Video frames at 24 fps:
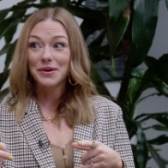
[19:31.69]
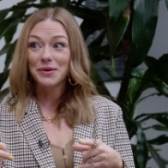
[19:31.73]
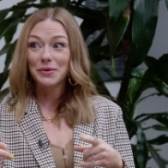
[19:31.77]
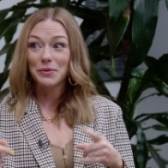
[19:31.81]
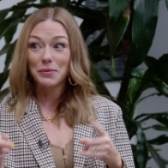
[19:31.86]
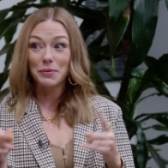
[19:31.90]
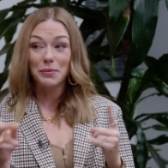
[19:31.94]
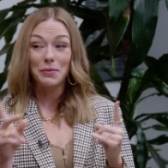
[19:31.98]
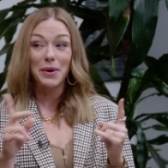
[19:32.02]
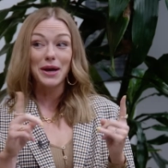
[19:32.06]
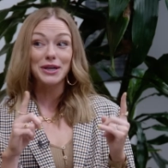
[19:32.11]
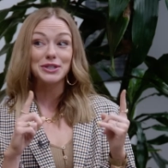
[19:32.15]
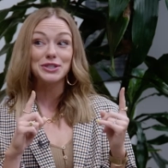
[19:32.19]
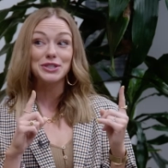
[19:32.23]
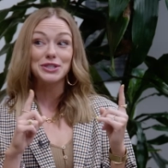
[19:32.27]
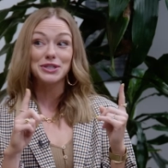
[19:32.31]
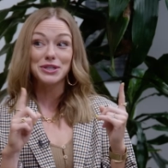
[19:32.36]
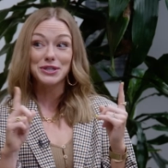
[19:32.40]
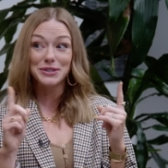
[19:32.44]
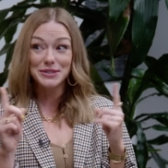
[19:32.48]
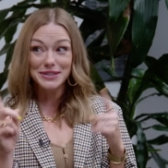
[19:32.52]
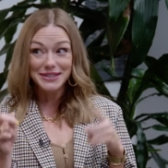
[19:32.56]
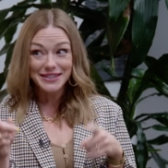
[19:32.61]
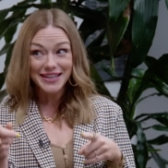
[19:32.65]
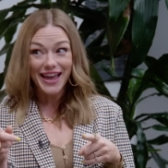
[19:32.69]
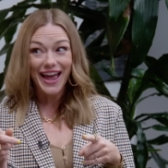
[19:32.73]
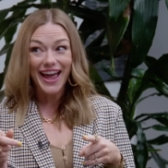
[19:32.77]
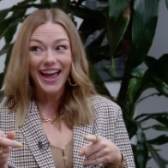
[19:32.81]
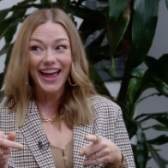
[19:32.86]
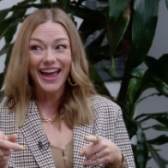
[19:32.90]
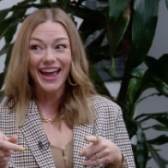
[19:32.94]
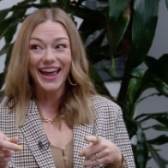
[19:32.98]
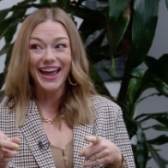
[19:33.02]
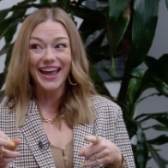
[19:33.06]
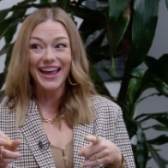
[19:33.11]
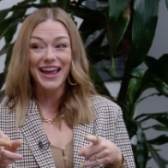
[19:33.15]
what you what say, you
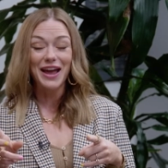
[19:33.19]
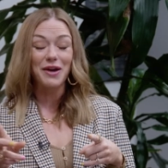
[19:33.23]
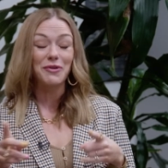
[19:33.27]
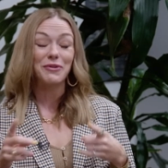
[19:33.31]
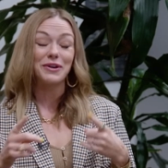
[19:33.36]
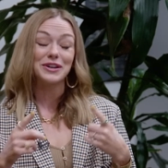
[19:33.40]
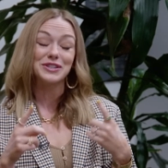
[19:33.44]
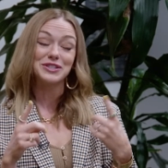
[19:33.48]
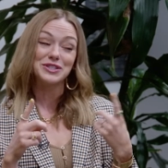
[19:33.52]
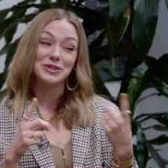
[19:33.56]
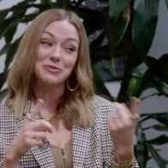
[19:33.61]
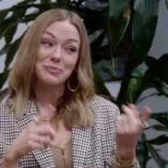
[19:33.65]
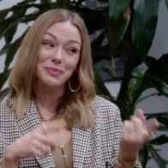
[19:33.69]
say and what right.